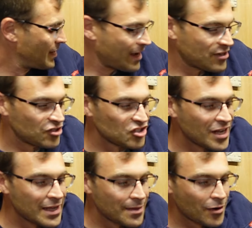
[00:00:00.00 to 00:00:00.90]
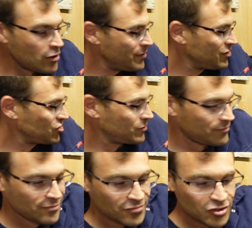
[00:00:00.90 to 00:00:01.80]
and just take a moment
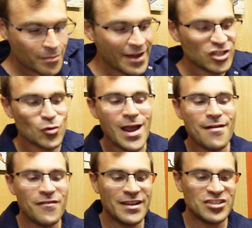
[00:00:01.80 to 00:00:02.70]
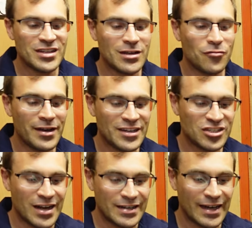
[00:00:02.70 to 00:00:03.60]
to make sure everything is
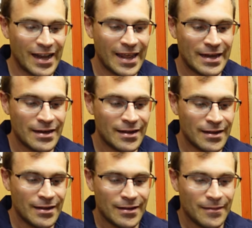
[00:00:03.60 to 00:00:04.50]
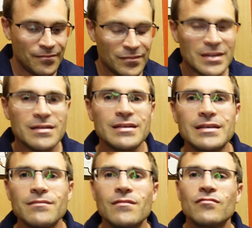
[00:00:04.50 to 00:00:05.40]
degreased and clean.
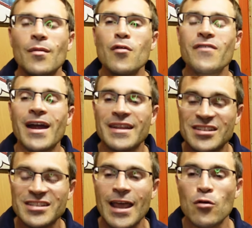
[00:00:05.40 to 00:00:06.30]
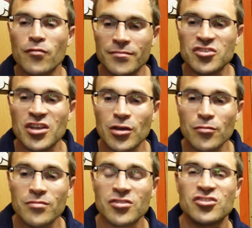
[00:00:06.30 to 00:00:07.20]
Remove any scale from
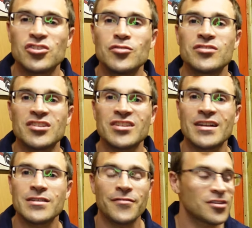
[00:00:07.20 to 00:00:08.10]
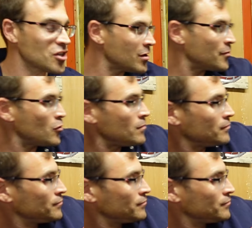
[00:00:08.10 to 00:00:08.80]
steel, such as using a sander for example,